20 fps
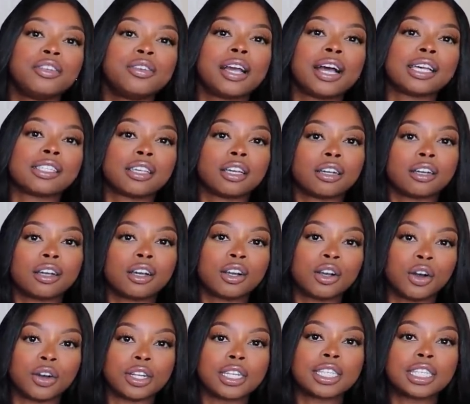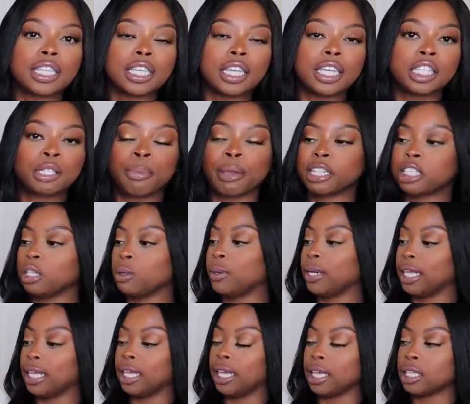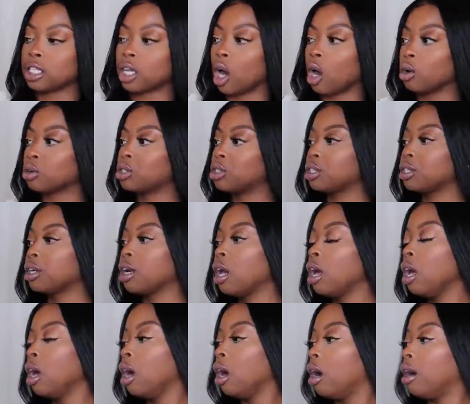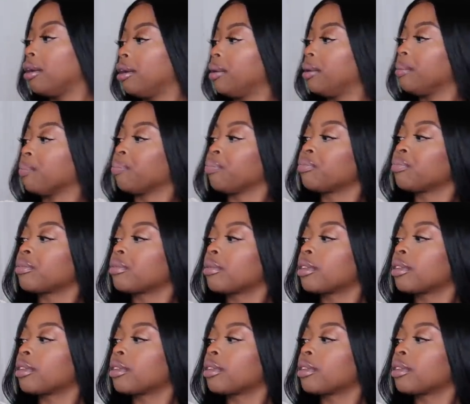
you guys are gonna see, especially when it gets altered. Um